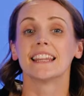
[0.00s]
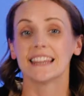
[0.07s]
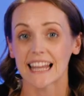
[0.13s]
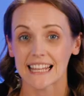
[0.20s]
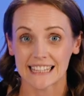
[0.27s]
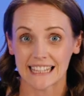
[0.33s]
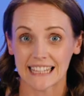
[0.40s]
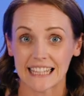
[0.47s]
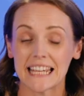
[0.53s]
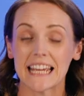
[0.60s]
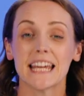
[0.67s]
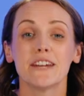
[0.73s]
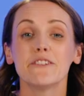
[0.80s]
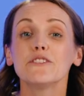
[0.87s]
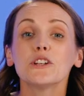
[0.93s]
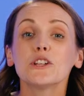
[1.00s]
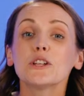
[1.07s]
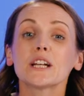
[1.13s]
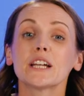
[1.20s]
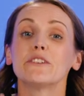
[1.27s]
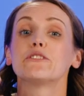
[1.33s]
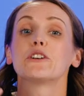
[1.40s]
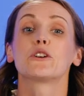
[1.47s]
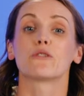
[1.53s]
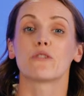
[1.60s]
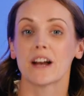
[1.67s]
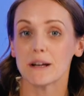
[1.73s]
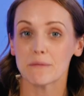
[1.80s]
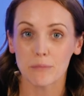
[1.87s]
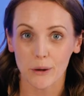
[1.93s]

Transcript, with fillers: Lastly, if you're looking for great